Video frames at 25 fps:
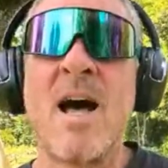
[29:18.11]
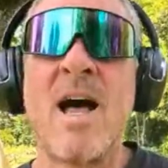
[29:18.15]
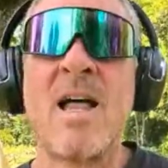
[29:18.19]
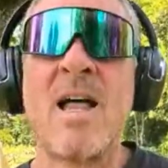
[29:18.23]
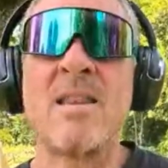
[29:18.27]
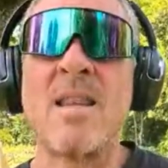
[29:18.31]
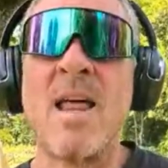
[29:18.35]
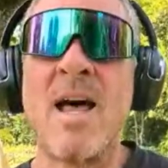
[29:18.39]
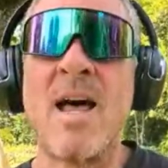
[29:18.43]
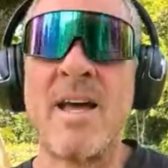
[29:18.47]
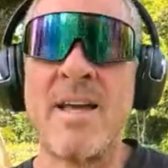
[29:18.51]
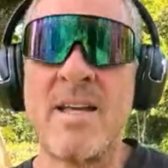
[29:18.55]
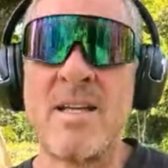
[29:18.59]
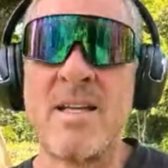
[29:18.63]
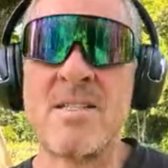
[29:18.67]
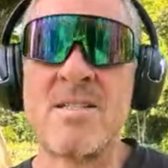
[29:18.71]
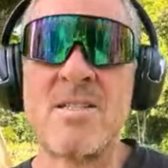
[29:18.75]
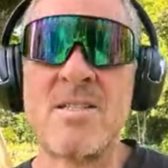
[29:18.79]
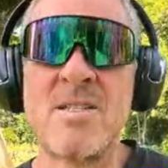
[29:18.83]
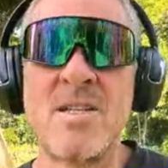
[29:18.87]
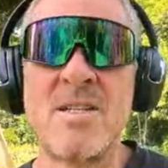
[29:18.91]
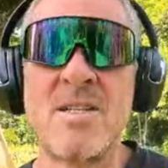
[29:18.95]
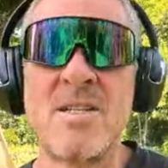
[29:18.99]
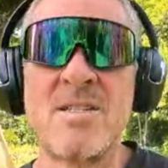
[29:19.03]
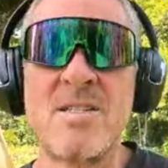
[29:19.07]

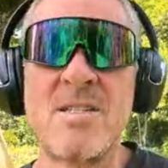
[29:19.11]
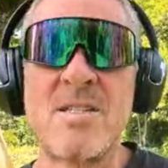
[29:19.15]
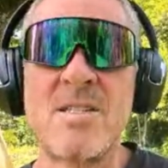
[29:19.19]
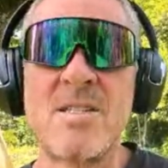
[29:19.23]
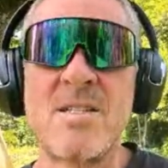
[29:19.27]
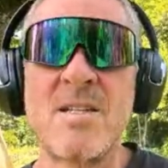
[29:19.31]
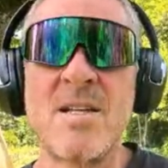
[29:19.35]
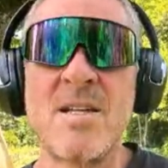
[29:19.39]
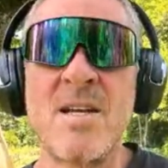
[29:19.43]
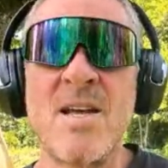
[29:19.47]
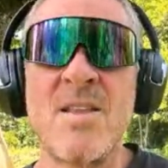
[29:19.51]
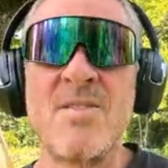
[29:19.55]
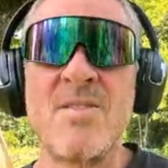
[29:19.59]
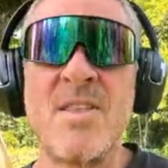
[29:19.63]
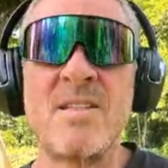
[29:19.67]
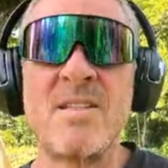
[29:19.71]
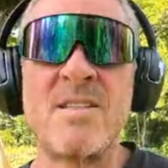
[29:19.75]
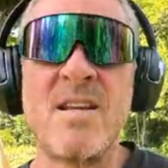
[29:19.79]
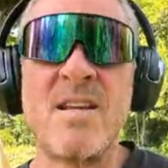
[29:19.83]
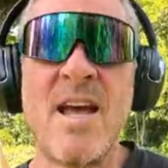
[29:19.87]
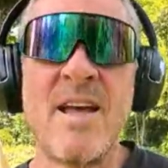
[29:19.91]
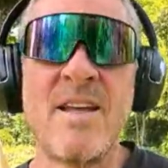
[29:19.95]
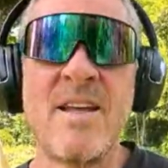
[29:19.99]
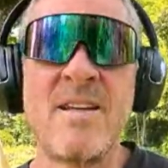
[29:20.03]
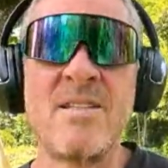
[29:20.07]
alliances
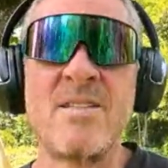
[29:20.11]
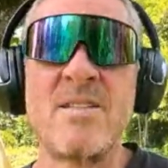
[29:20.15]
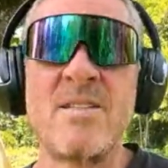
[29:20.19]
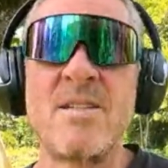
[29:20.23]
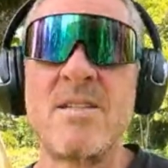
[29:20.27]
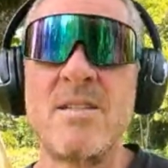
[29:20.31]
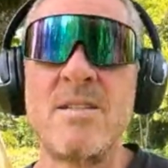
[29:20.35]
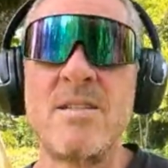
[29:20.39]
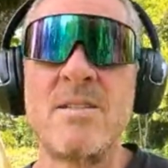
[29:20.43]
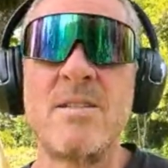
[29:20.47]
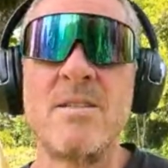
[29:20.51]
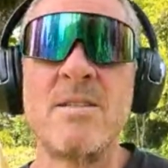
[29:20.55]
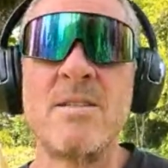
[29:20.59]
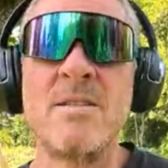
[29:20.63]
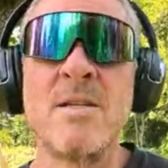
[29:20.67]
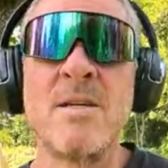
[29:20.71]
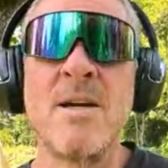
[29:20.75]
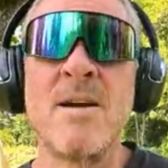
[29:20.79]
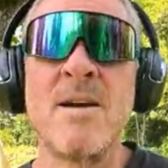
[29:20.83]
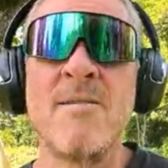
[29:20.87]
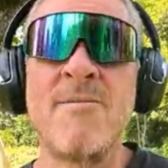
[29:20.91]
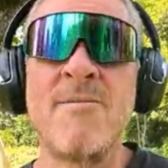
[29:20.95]
that tend to